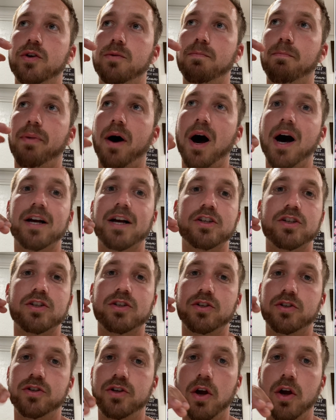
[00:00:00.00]
box
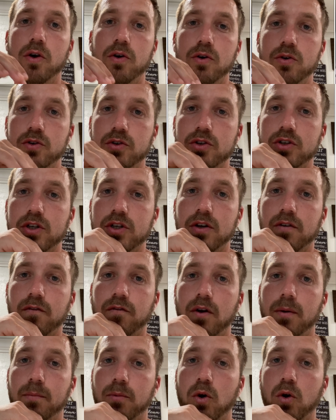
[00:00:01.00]
Doge
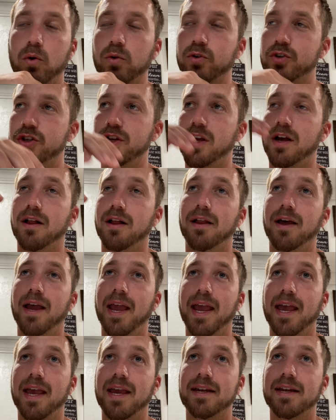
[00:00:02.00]
from Gold Shell
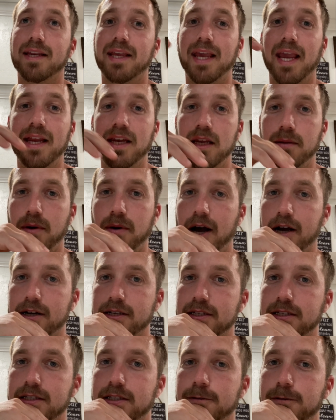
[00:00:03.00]
and KD
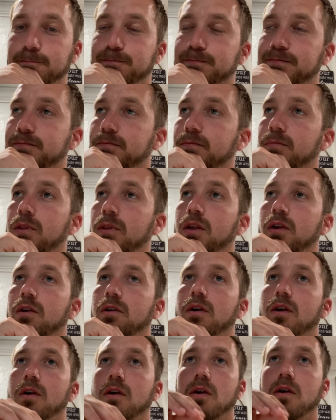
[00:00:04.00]
boxes.
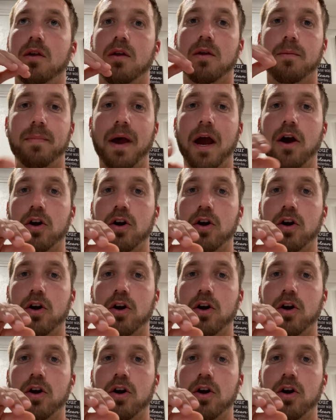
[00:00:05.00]
Power